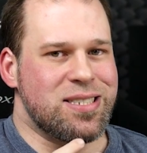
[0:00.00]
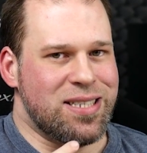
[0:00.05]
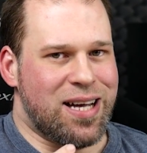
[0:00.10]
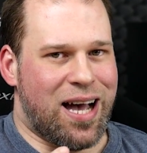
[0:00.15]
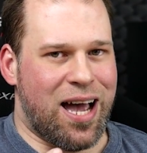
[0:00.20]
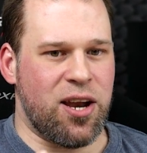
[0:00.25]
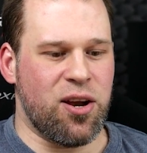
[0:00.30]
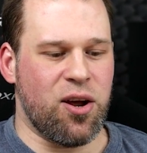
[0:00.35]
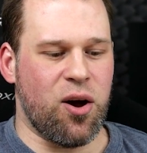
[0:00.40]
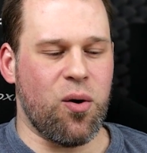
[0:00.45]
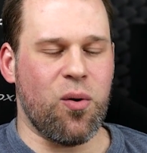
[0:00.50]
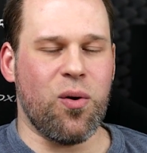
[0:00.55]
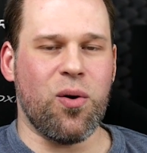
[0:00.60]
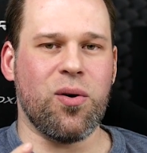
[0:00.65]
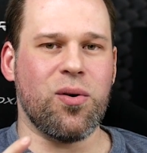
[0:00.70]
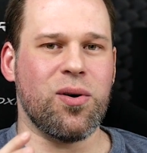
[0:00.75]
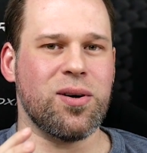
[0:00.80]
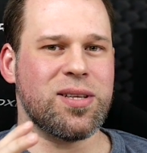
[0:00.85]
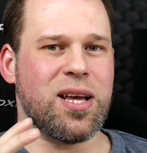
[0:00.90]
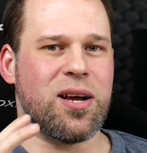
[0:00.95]
I
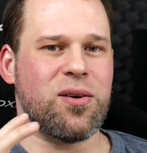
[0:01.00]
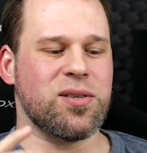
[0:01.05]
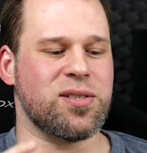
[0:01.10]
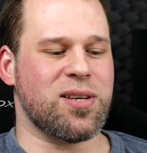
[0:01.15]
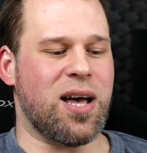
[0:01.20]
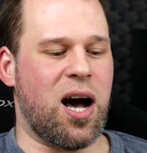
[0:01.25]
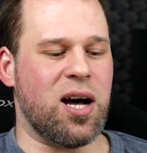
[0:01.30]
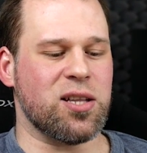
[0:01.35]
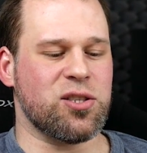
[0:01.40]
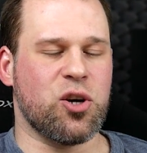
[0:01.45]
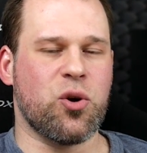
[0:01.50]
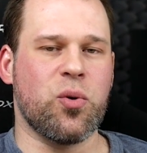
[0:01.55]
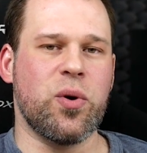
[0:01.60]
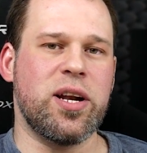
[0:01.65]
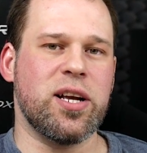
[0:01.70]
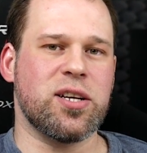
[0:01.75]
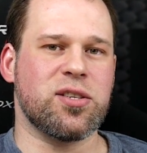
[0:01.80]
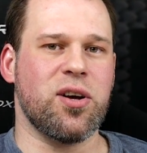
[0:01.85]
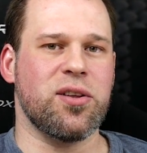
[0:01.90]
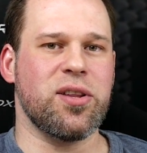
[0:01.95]
know there is hard
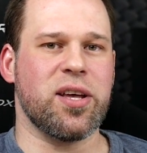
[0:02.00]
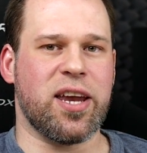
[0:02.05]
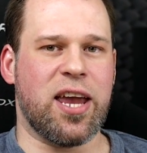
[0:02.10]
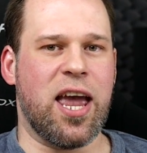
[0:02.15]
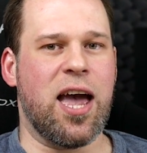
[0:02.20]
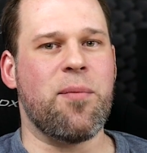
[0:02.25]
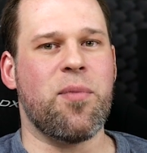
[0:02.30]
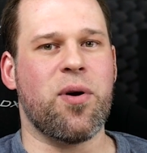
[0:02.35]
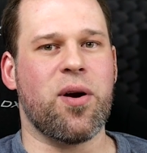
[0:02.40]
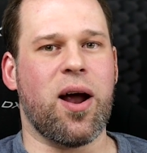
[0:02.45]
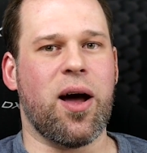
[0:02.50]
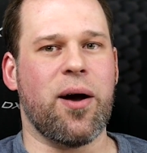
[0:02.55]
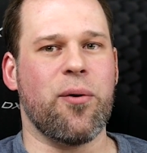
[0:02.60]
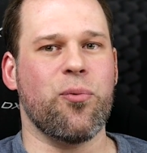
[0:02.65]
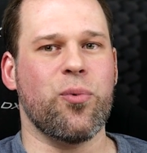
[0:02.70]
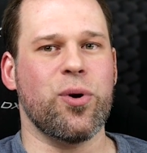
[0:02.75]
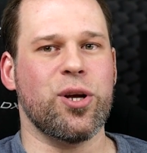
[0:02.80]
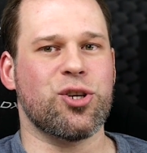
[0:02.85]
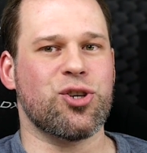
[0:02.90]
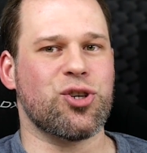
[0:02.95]
critics on the camera,
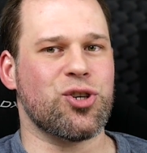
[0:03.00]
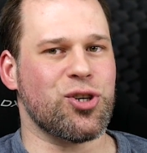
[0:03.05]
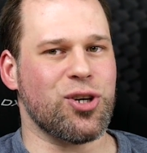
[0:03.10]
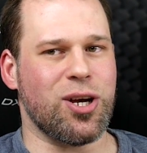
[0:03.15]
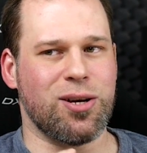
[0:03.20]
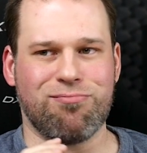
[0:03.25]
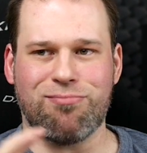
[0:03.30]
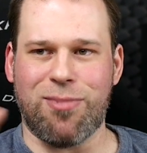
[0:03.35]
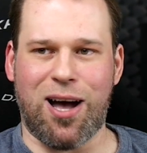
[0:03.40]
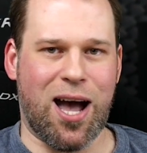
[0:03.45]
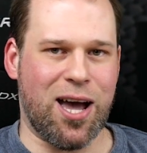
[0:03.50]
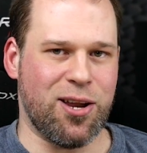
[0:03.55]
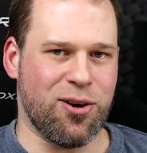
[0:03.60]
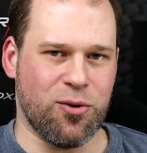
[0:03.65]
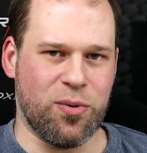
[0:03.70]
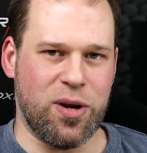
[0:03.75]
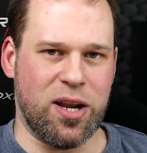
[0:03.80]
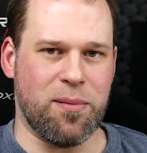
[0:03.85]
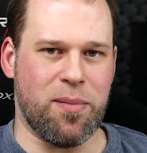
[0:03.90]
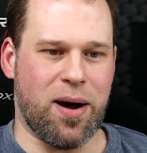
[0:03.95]
which I don't
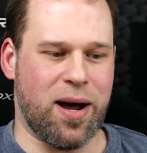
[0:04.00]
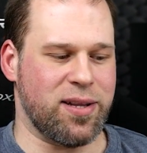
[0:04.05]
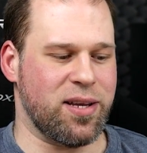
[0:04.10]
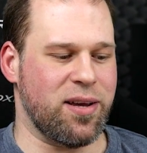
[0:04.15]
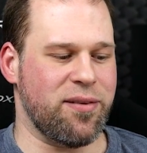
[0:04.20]
really mind.